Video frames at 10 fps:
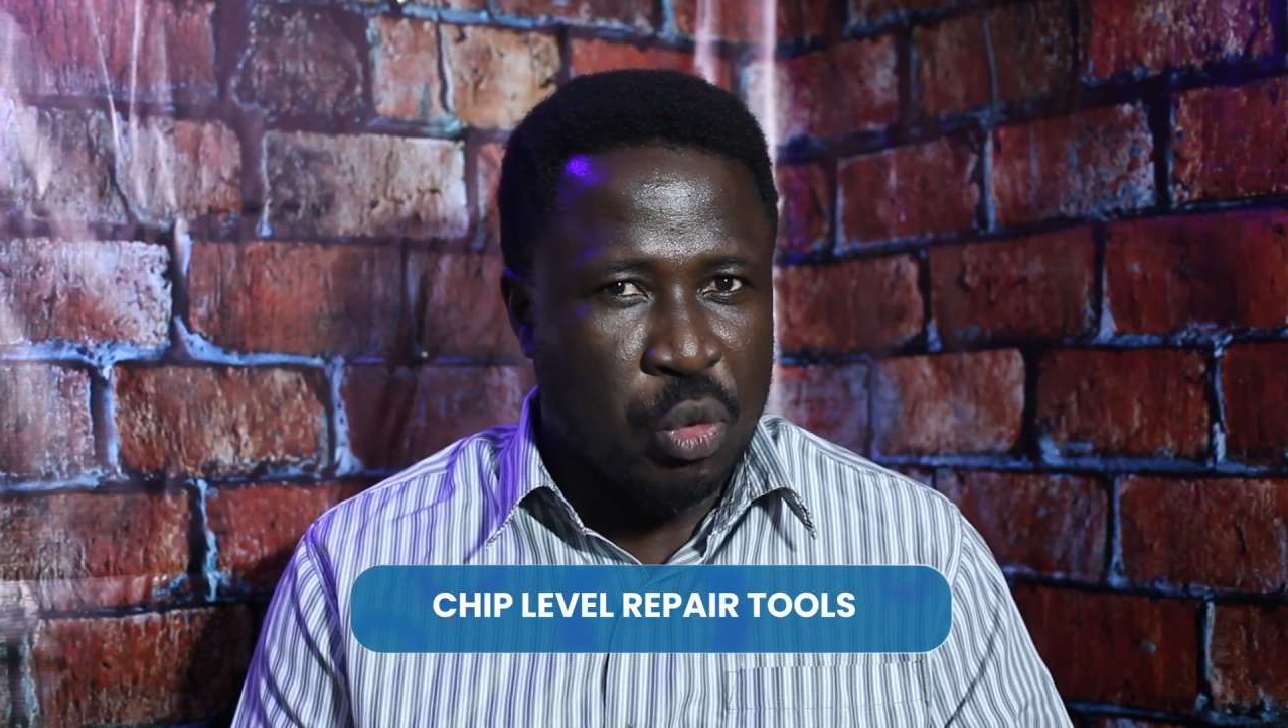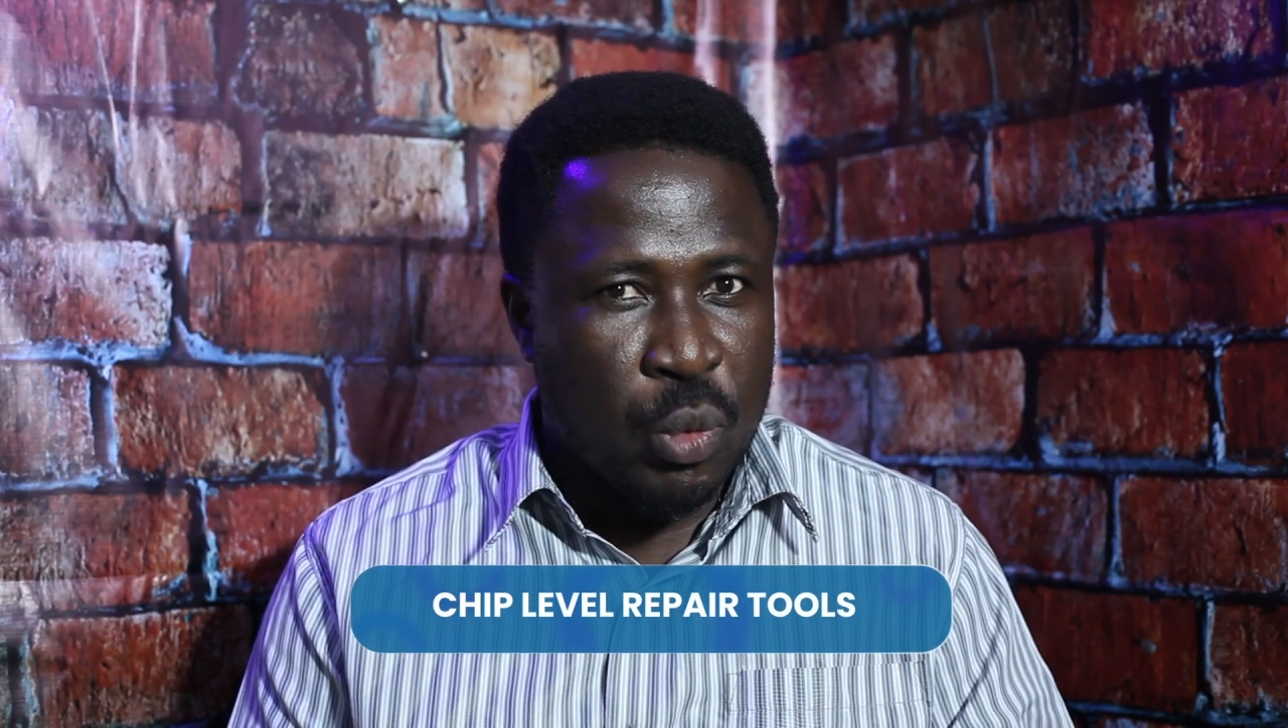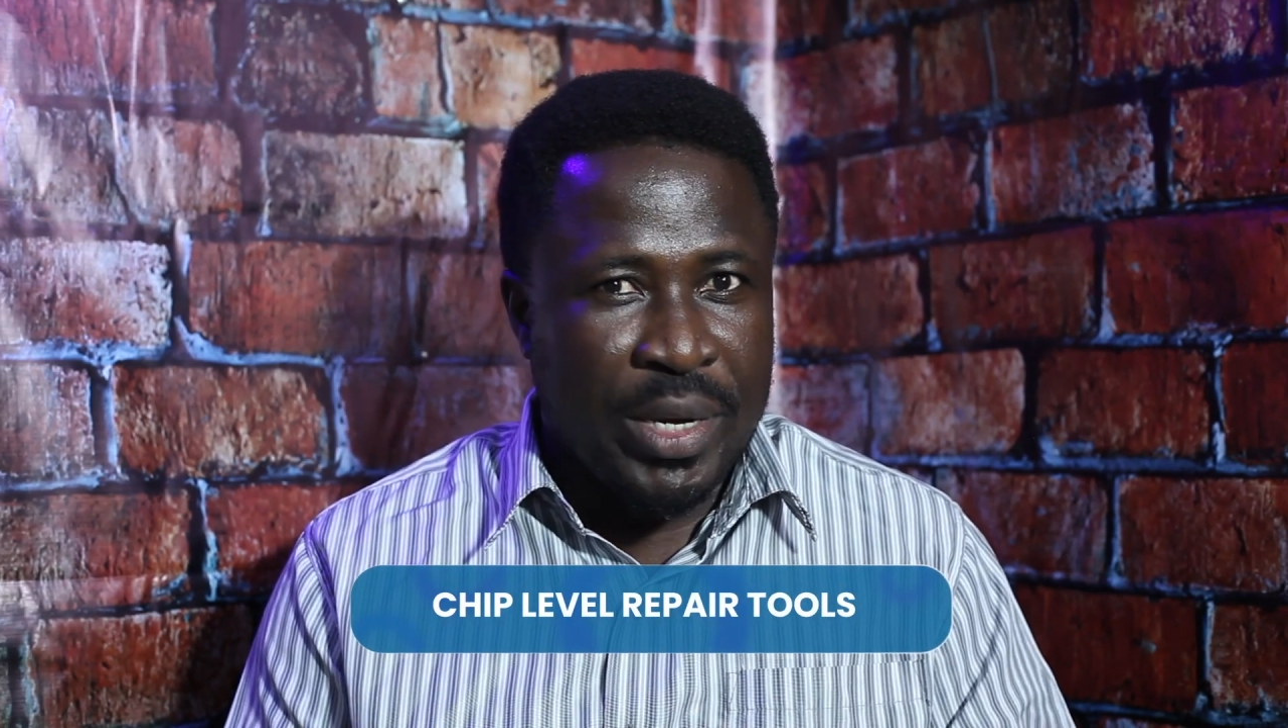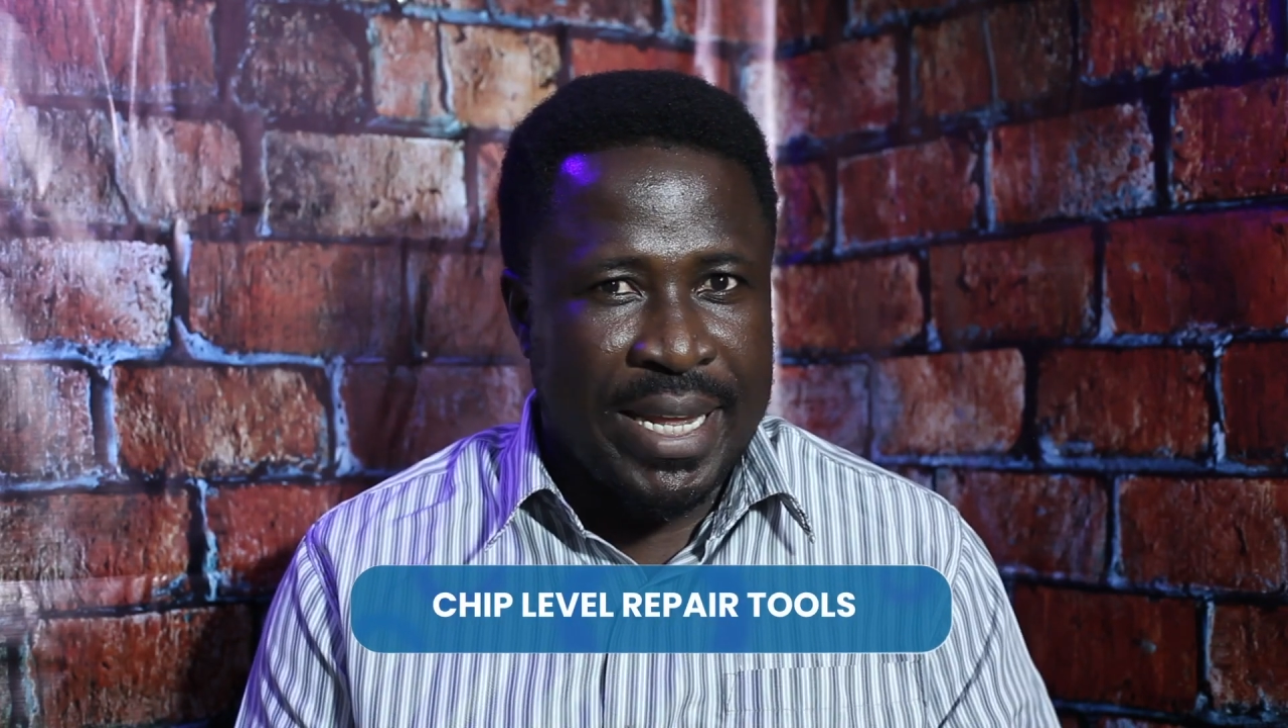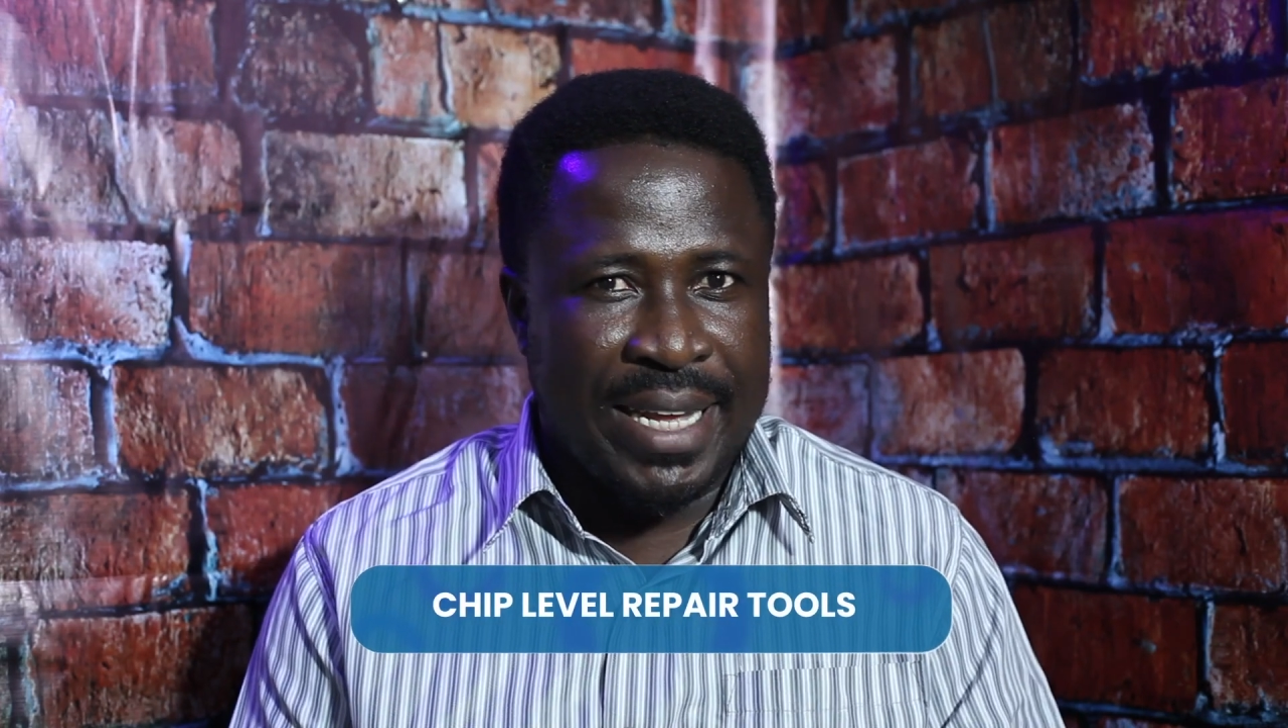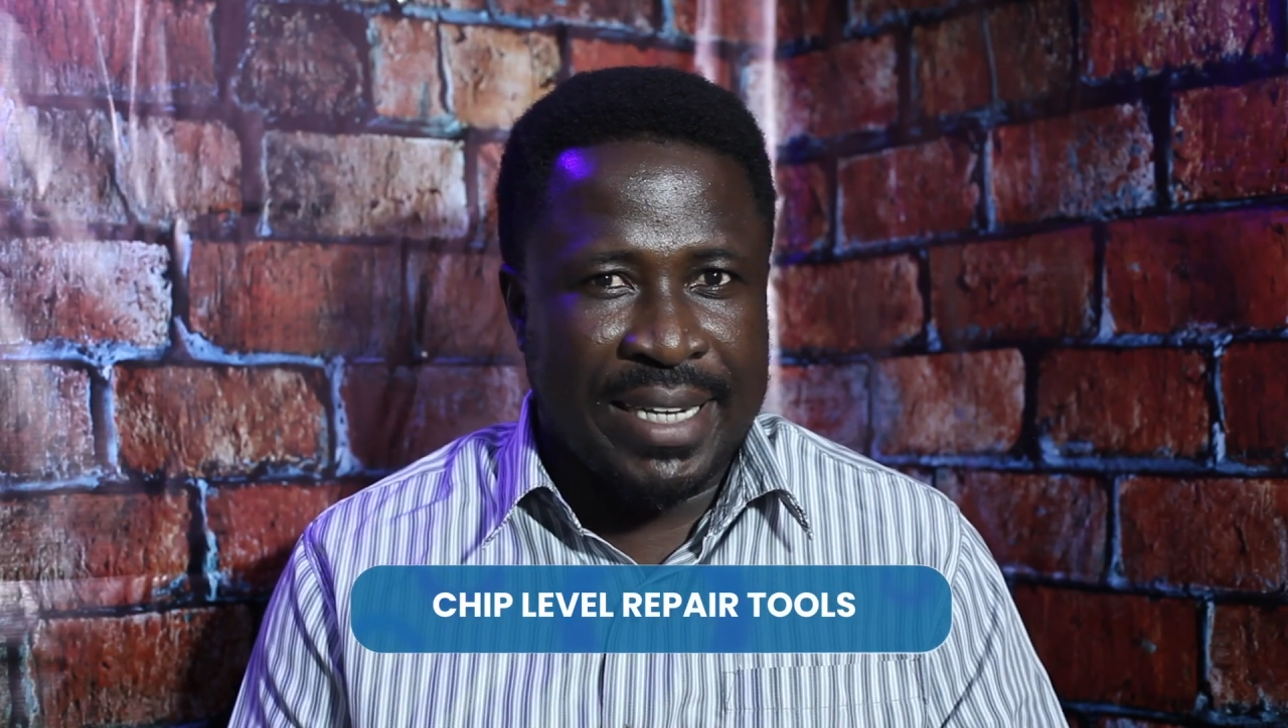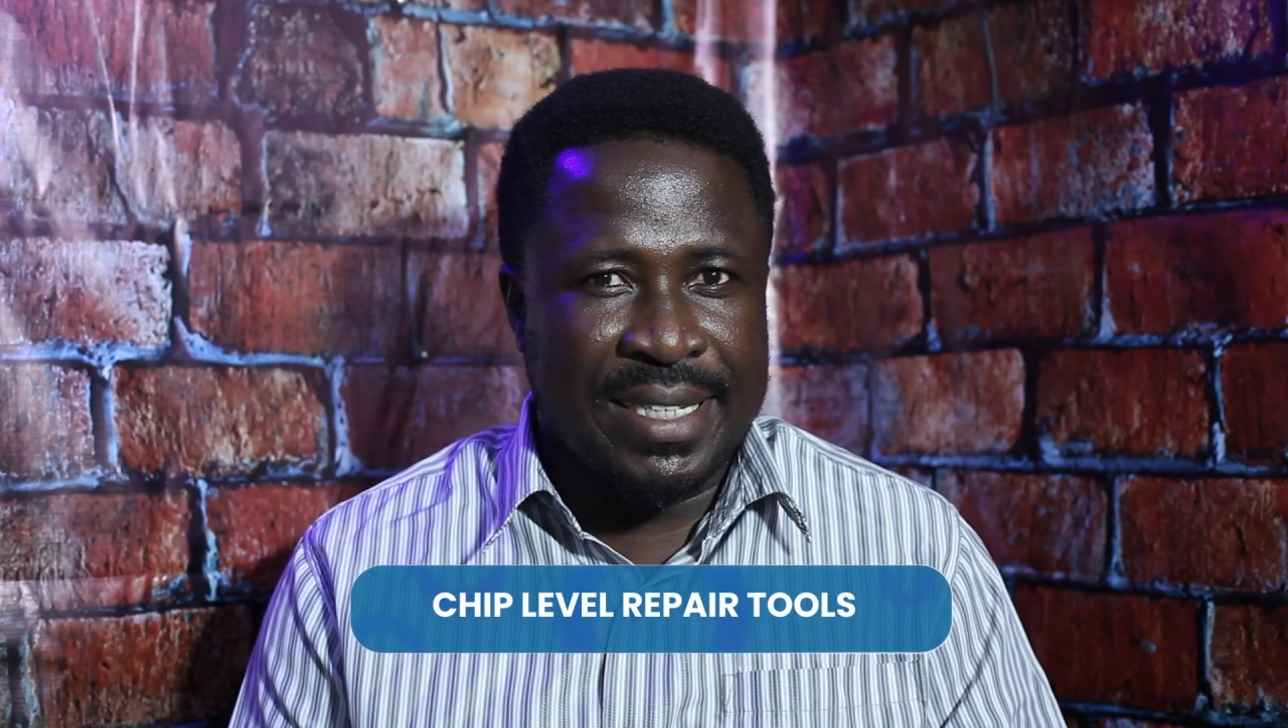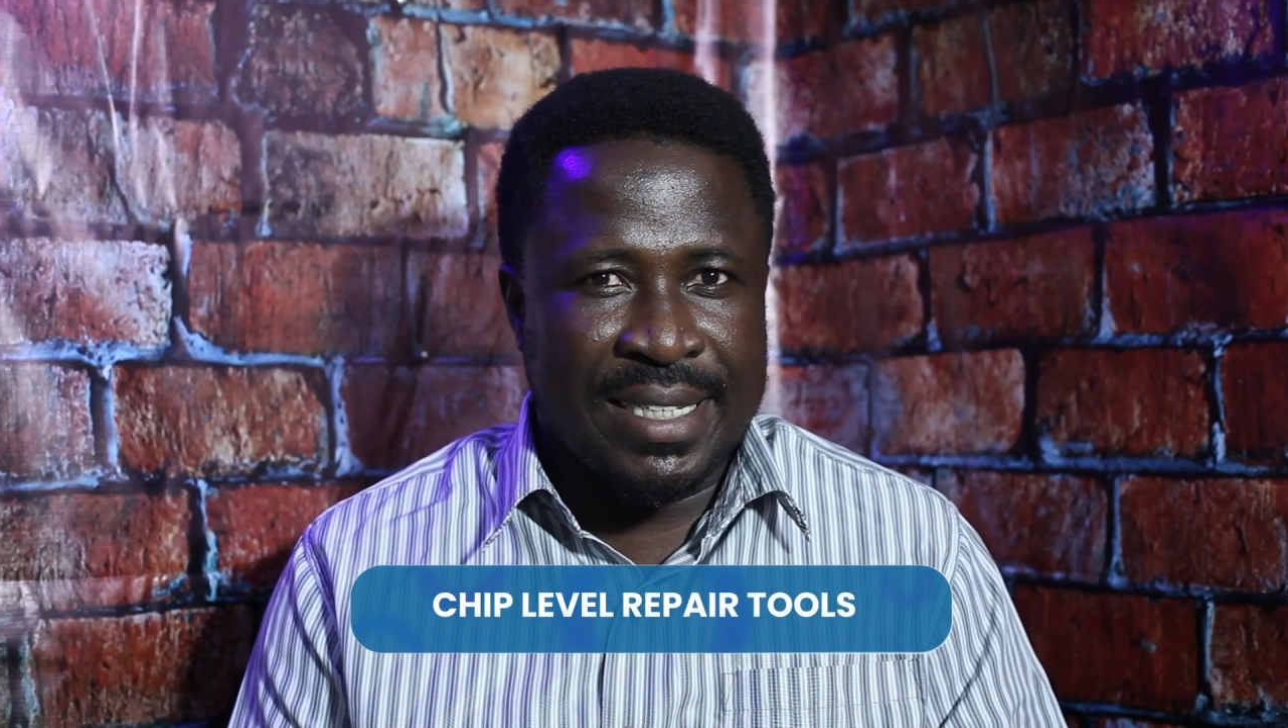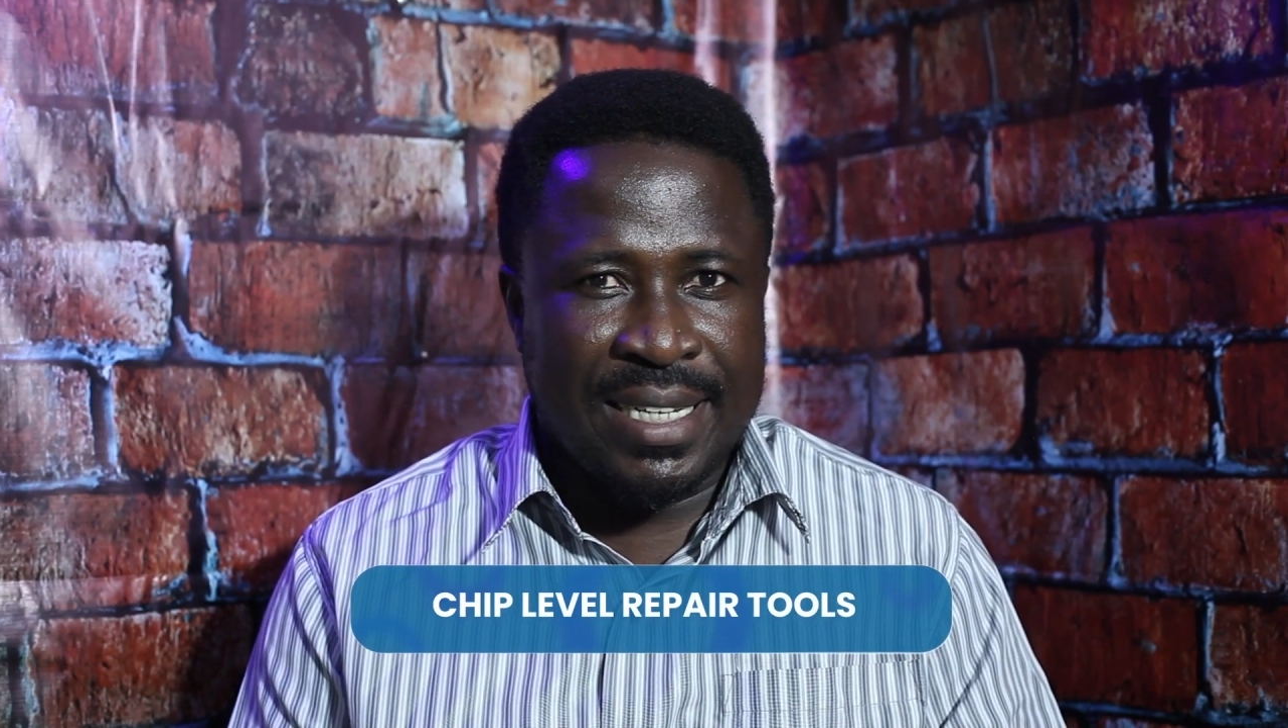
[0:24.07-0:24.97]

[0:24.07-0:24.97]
you need